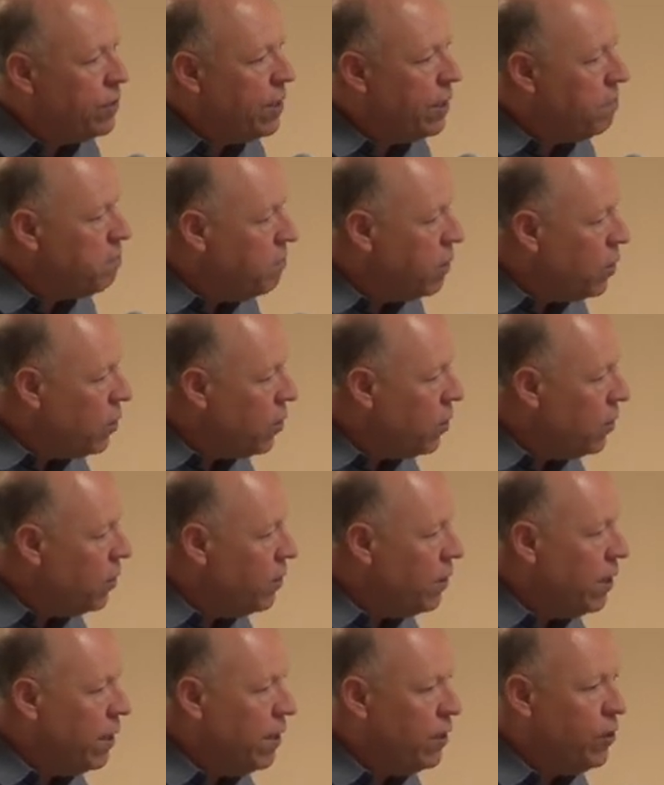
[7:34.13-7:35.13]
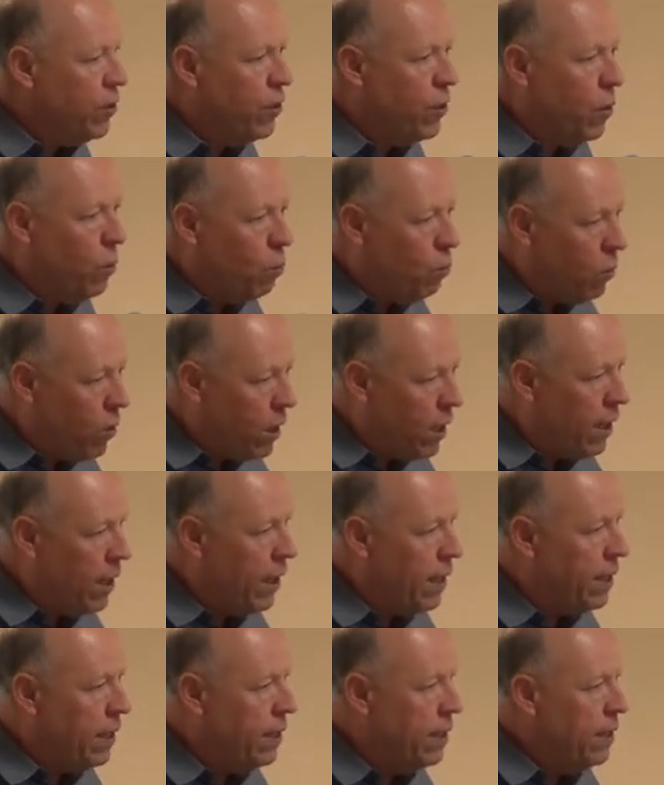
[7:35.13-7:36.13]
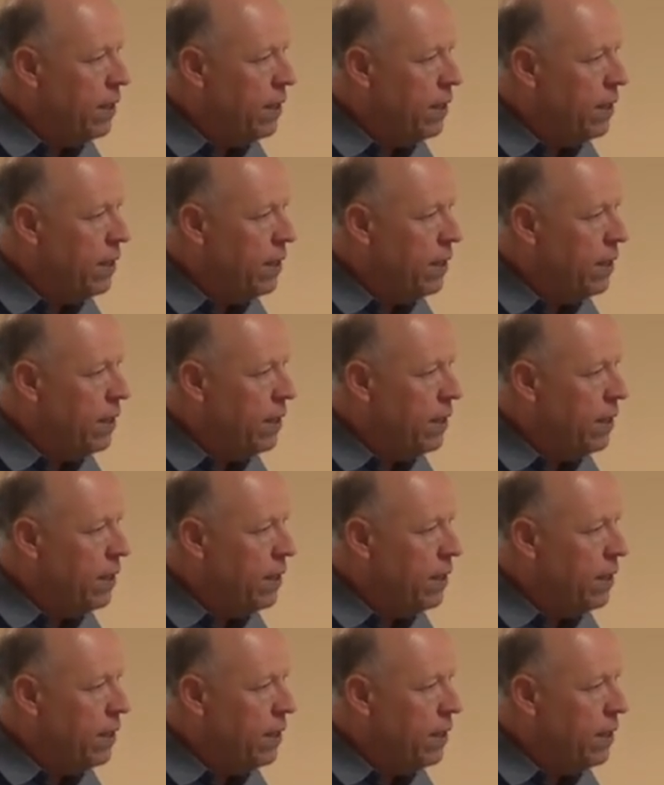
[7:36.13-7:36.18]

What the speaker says: they burn, and you go, why?